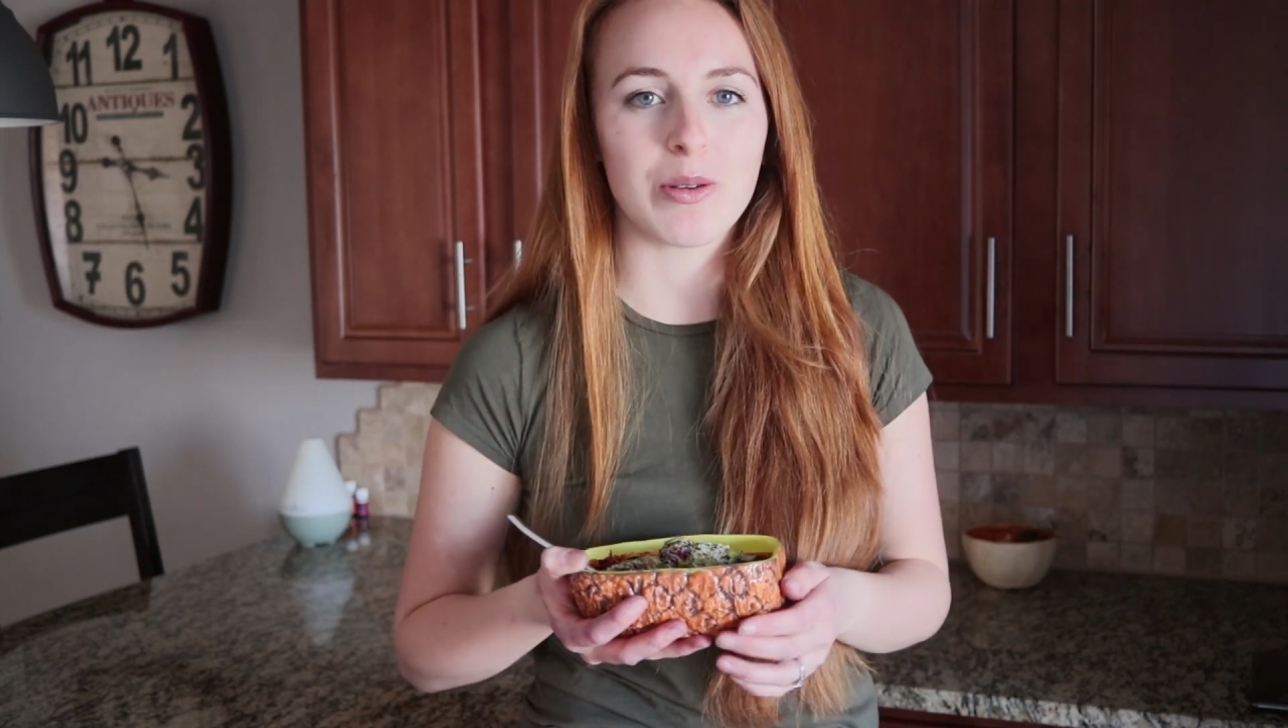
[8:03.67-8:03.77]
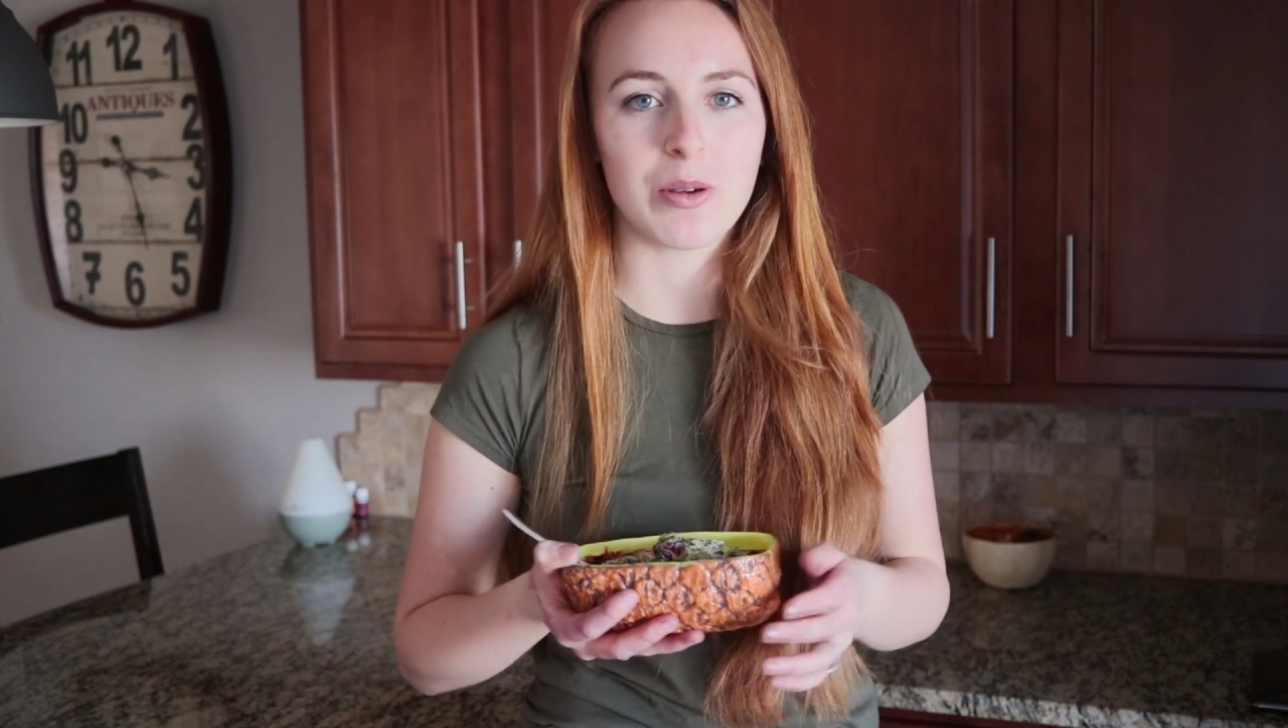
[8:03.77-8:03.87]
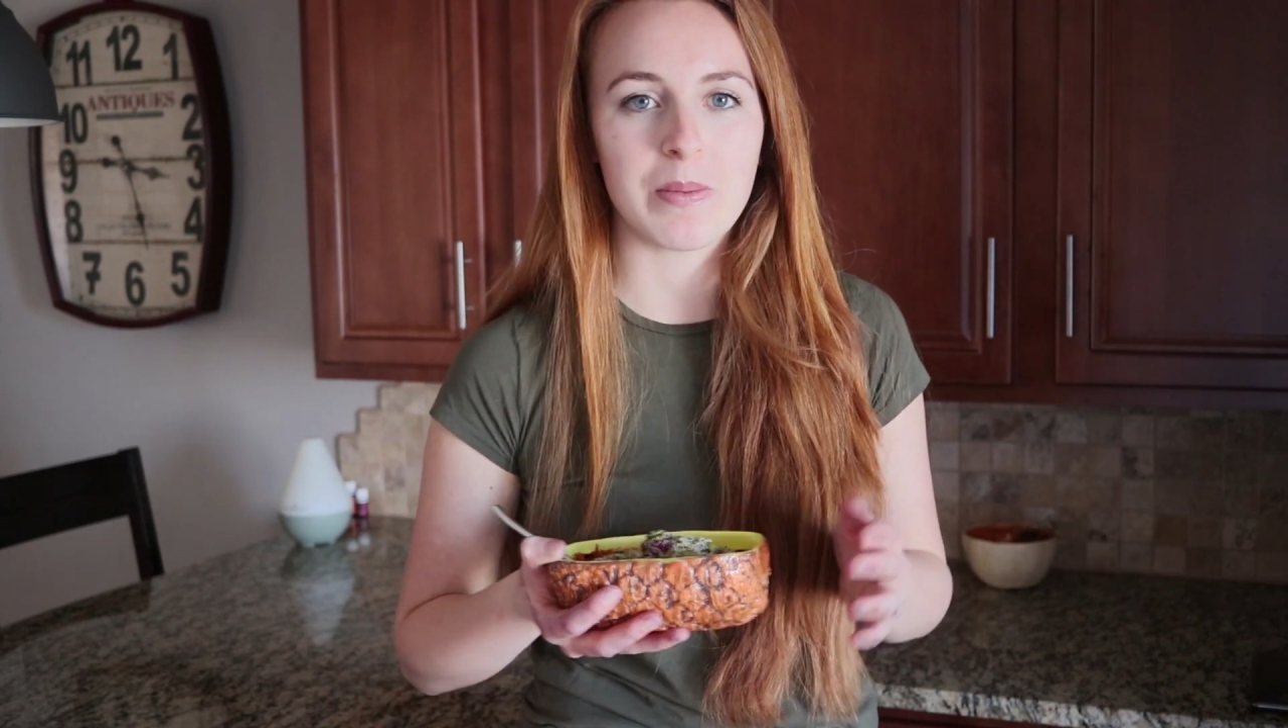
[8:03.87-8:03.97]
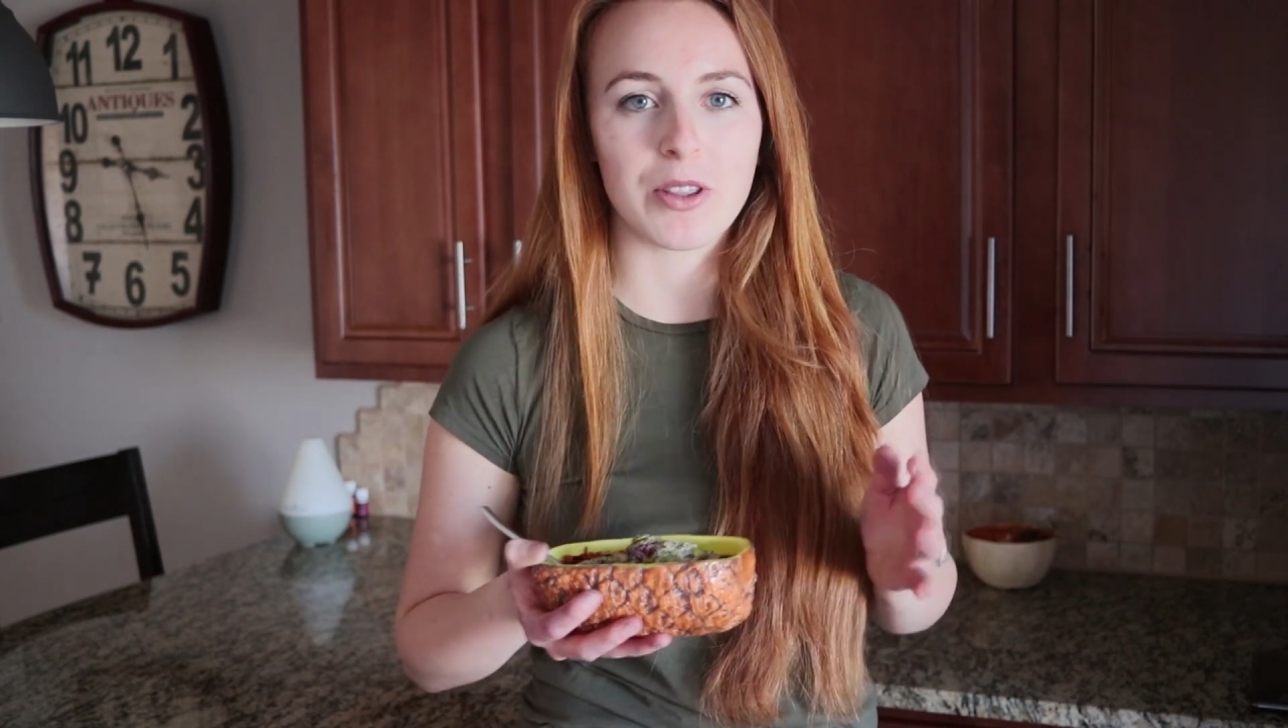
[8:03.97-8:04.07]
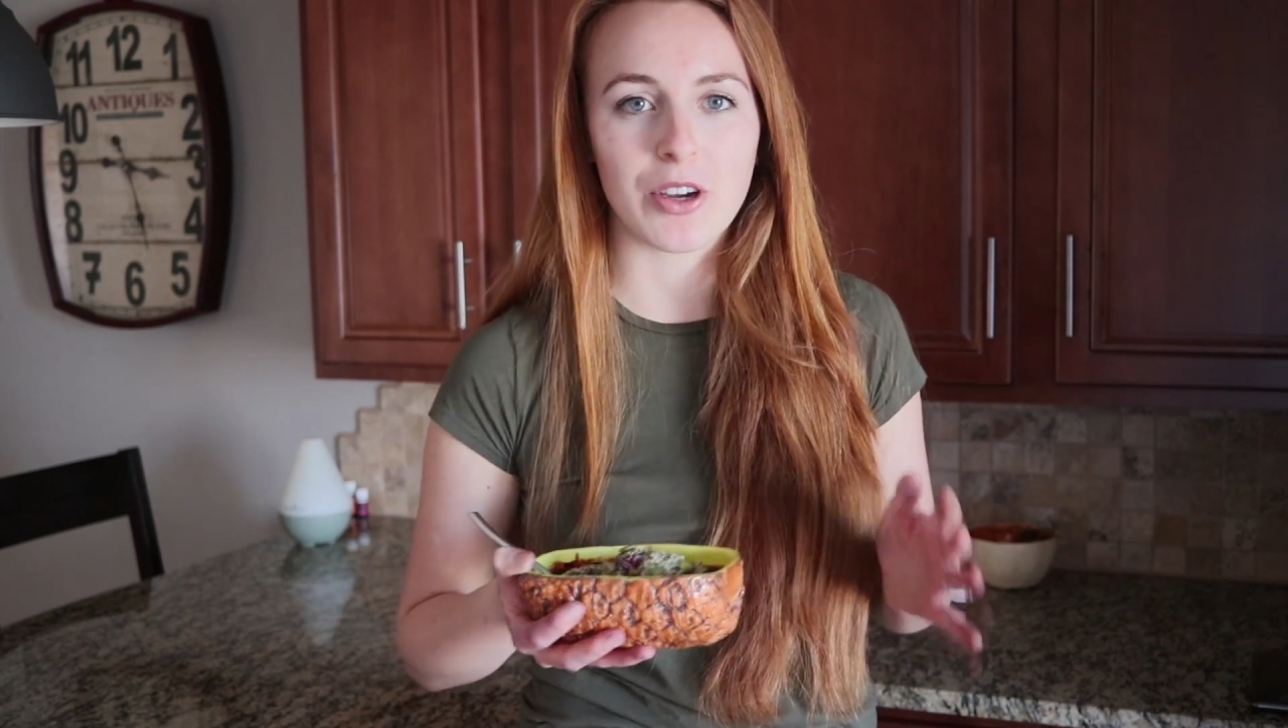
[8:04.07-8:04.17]

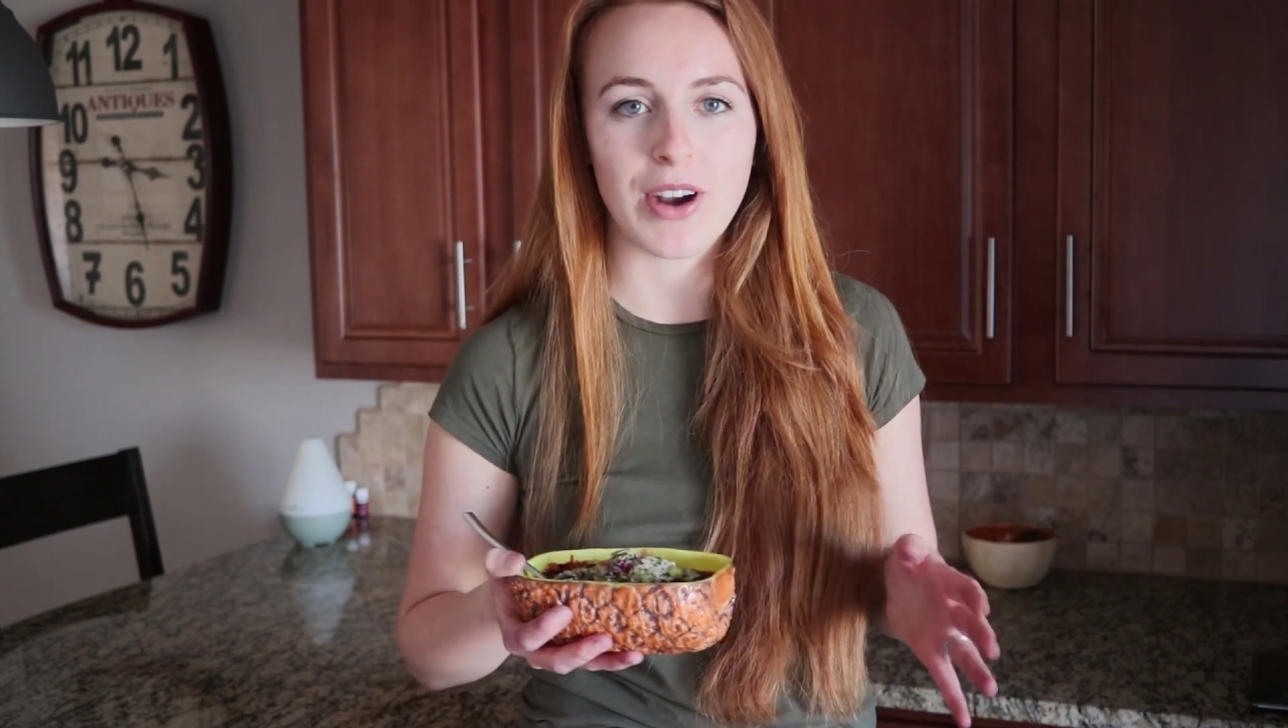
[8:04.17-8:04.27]
you the